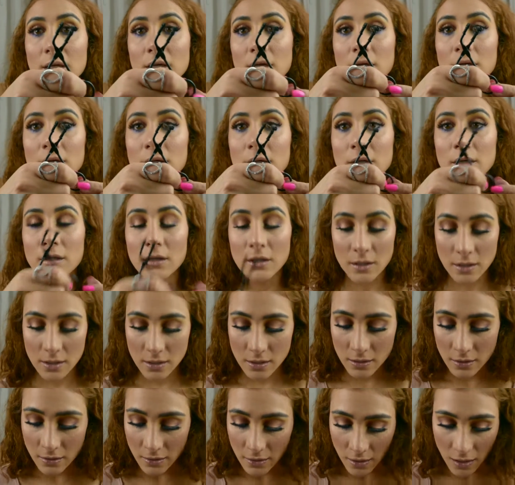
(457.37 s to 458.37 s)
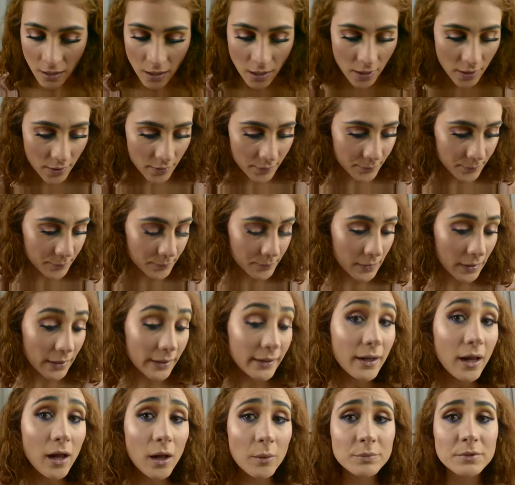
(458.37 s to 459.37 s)

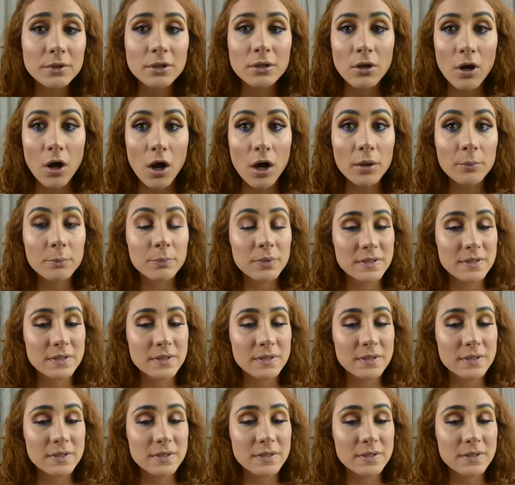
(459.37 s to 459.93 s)
It helped a lot,